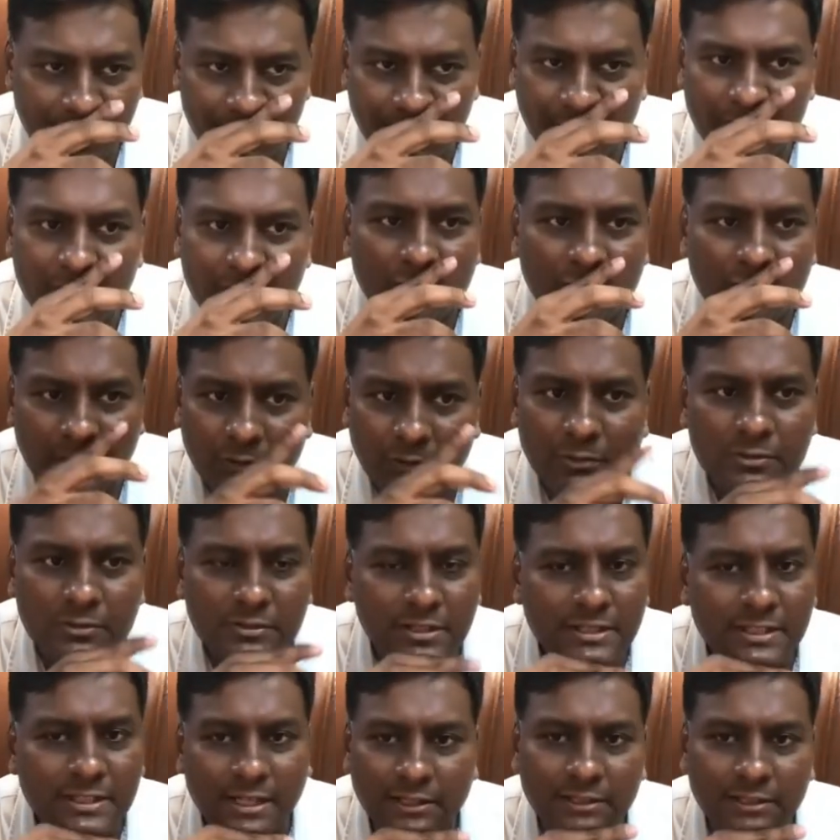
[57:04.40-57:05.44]
given, so you have to
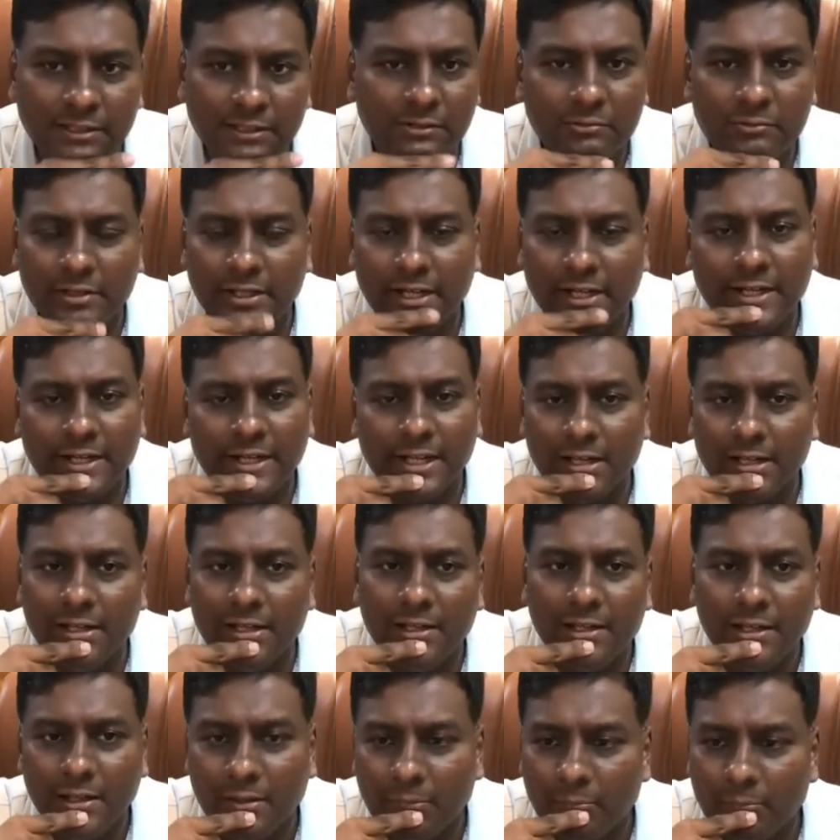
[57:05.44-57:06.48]
see that, in detail.
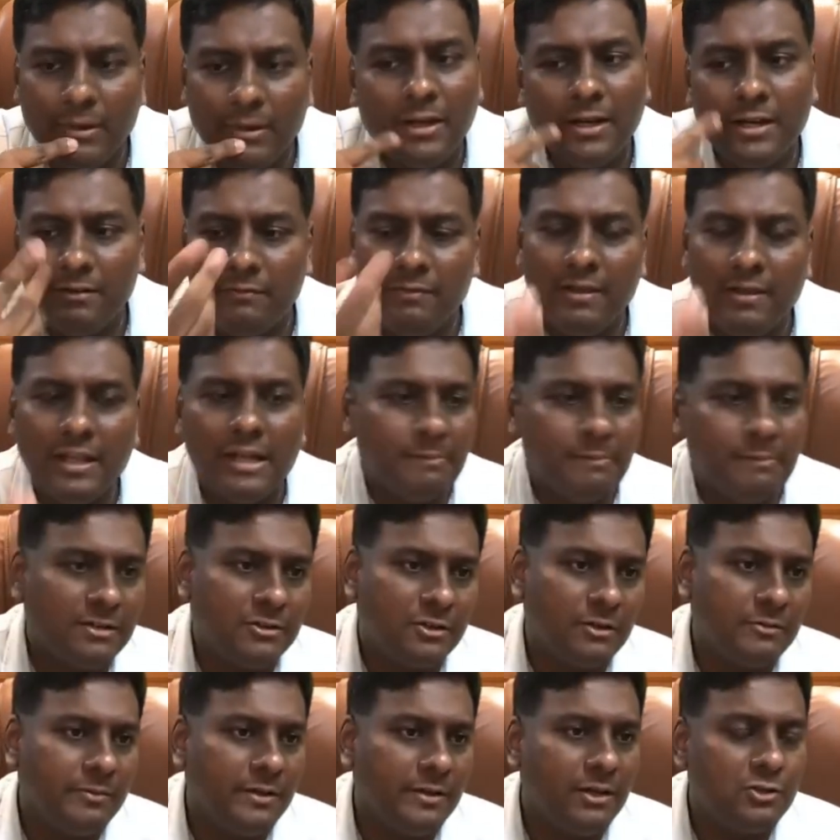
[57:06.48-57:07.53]
But it
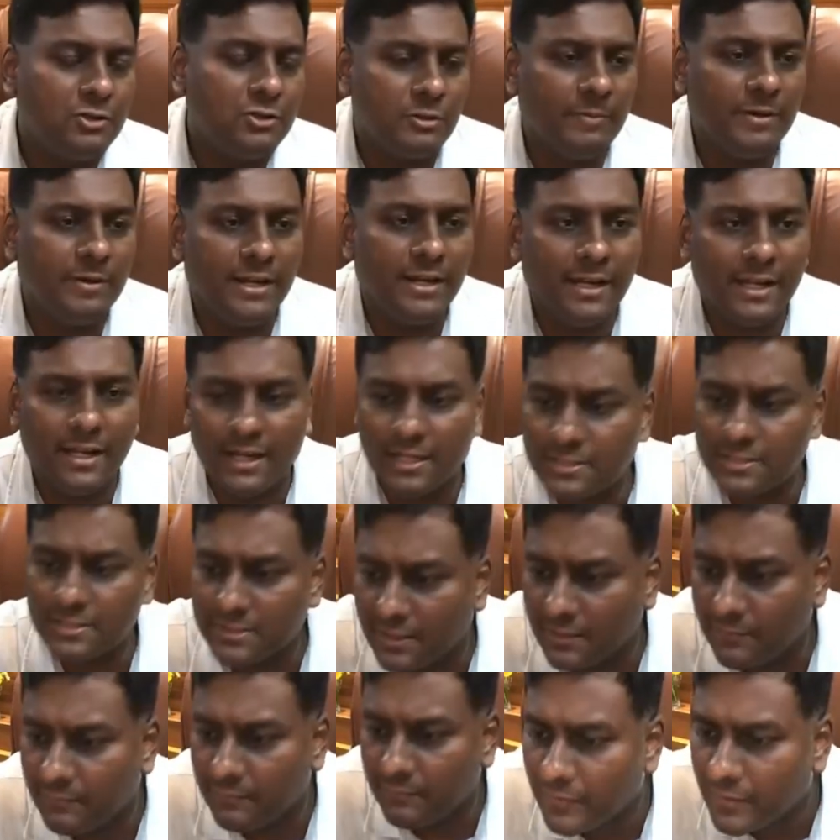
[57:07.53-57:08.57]
should be Indian national.